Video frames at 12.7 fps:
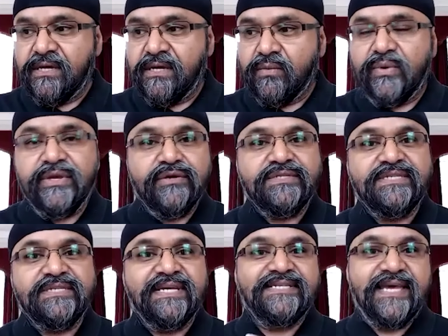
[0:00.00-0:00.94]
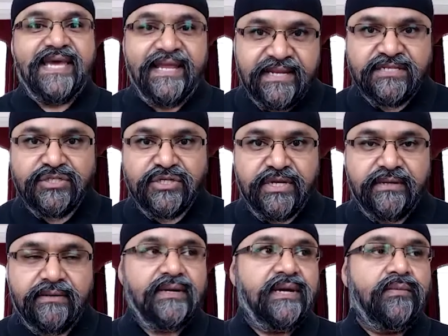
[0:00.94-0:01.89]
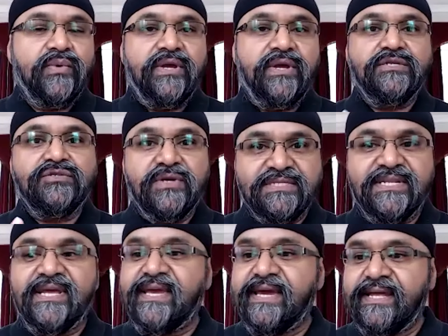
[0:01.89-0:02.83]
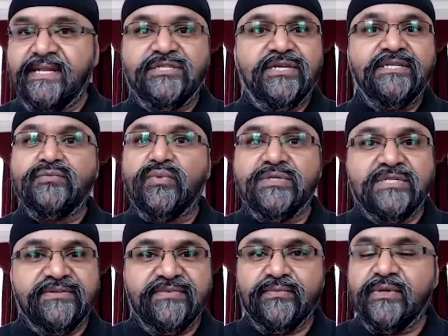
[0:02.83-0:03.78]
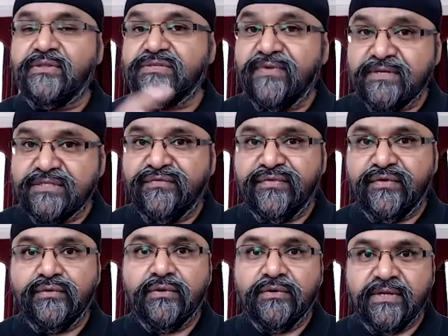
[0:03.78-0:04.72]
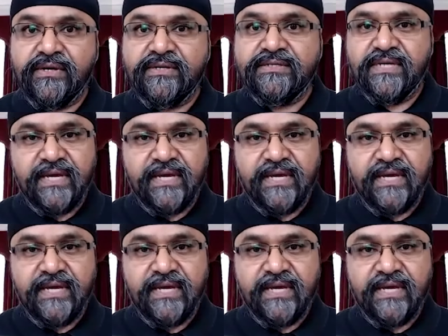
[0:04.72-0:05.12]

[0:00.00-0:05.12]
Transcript: We use it as energy and we translate energy into whatever, whether it's fossil fuel or not.